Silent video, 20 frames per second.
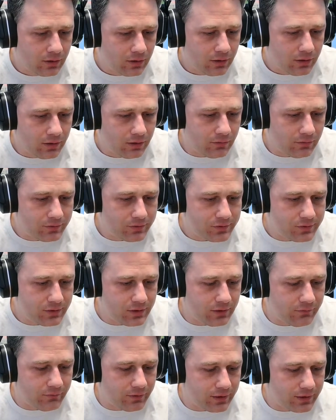it'll see
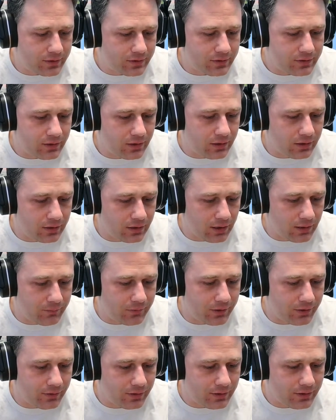if I can see it. Yep,
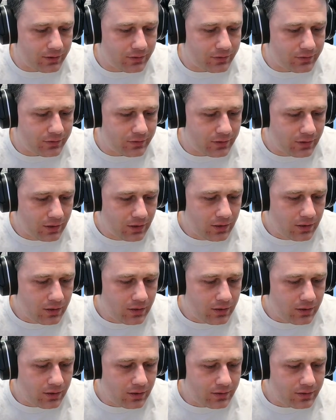there it is.
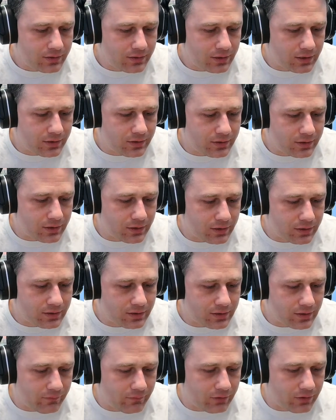It says
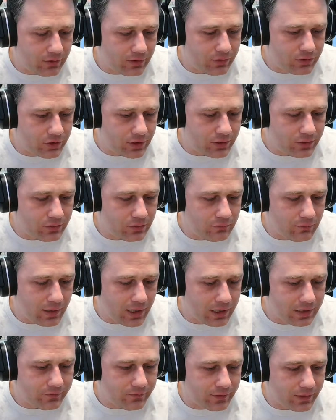700 Gen 2
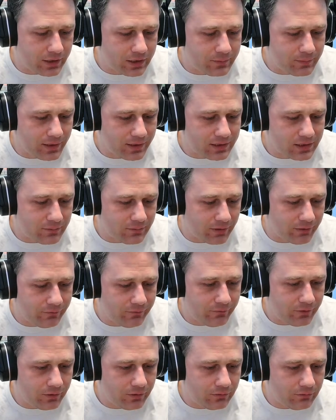Max for Xbox on my
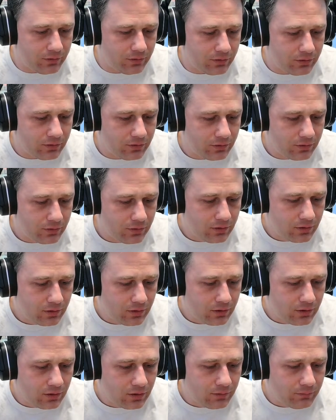phone.
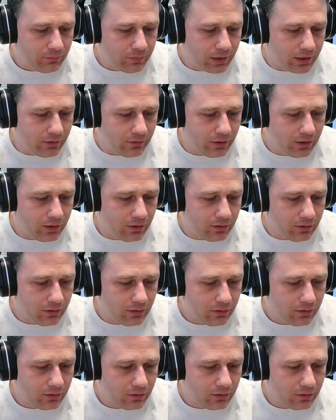Pairing.